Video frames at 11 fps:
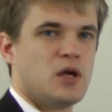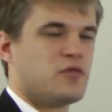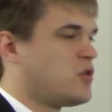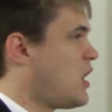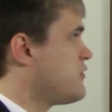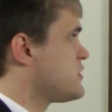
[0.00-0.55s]

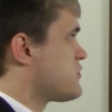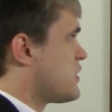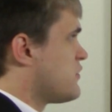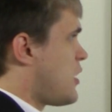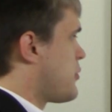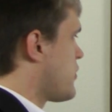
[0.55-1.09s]
If you have a string
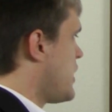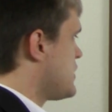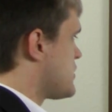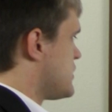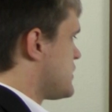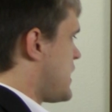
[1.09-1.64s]
of
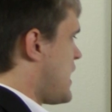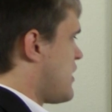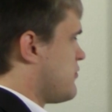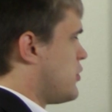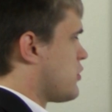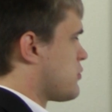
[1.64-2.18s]
operations that
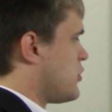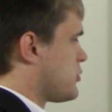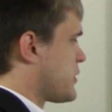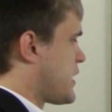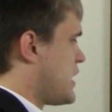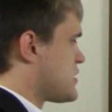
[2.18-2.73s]
have both
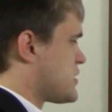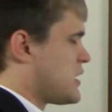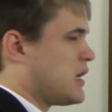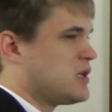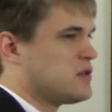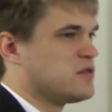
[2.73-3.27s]
multiplication
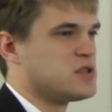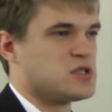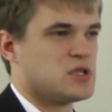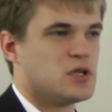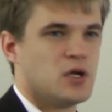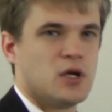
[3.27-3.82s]
and
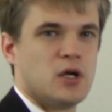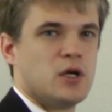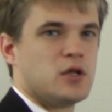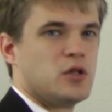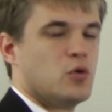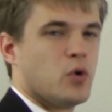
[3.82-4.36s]
division,
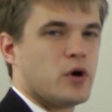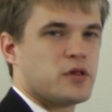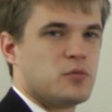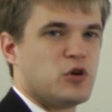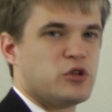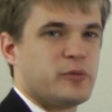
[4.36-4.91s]
you work
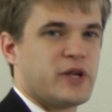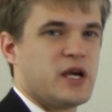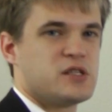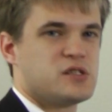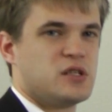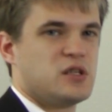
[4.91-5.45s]
the
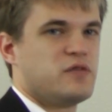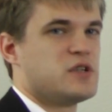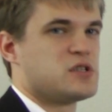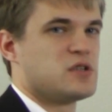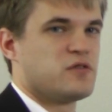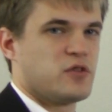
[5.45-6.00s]
multiplication and
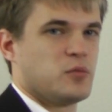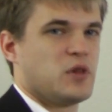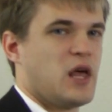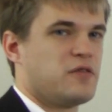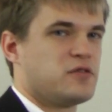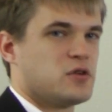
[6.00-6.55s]
division from
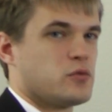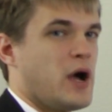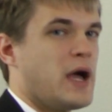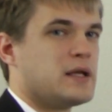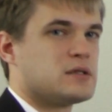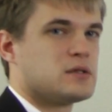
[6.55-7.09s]
left to
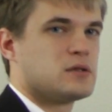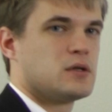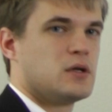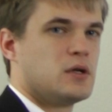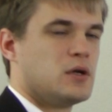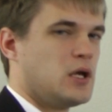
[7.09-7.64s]
right
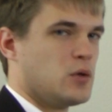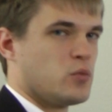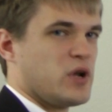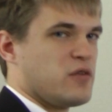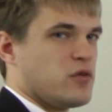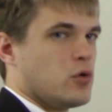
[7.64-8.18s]
in
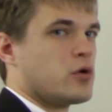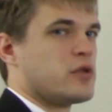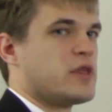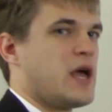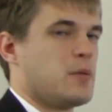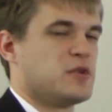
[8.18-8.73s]
whatever order
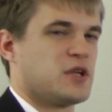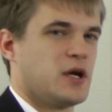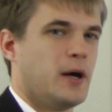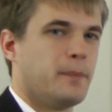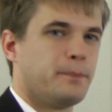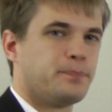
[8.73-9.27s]
they happen to
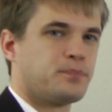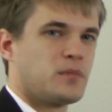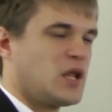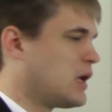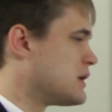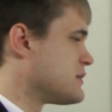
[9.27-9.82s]
come.
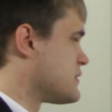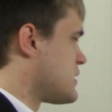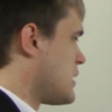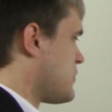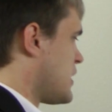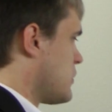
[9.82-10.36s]
And it's the
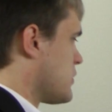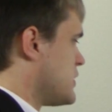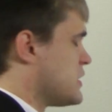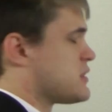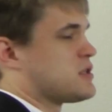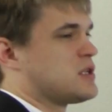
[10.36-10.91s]
same thing with
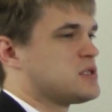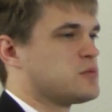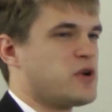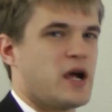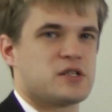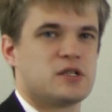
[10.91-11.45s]
addition and
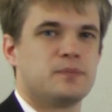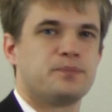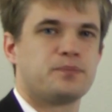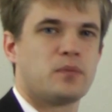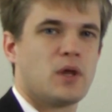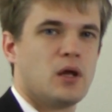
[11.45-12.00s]
subtraction.
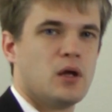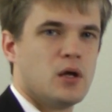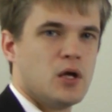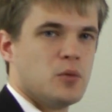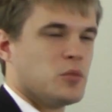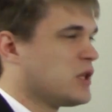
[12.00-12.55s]

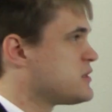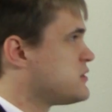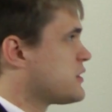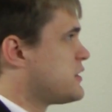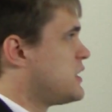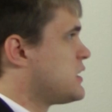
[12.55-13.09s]
But let's
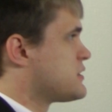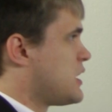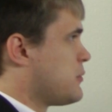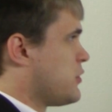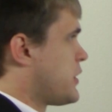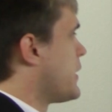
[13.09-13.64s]
look at the
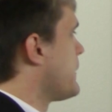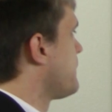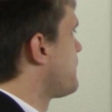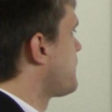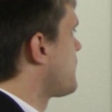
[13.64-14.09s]
example here.